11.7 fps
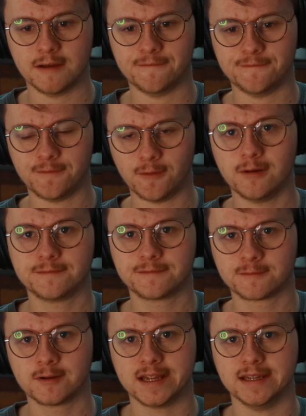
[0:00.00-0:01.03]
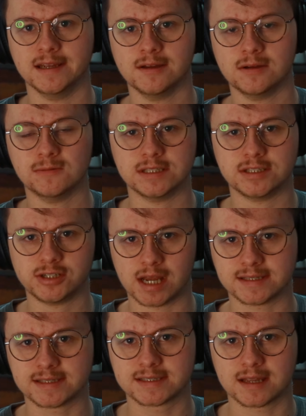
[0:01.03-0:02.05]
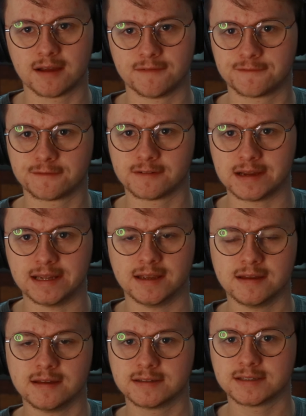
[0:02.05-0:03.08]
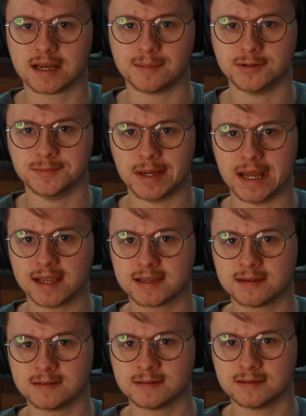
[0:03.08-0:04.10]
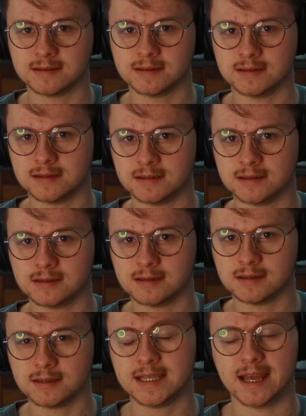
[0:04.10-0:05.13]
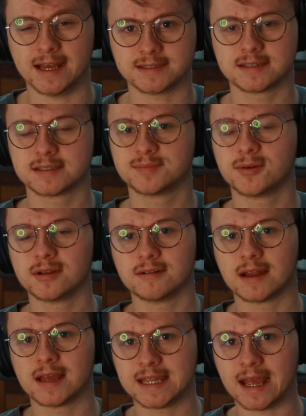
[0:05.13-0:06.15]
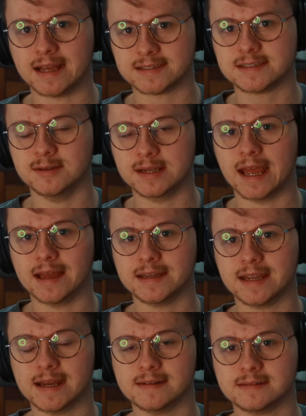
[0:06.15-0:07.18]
for free with just a free sample pack? Yes, spoiler alert, yes, you can, yeah.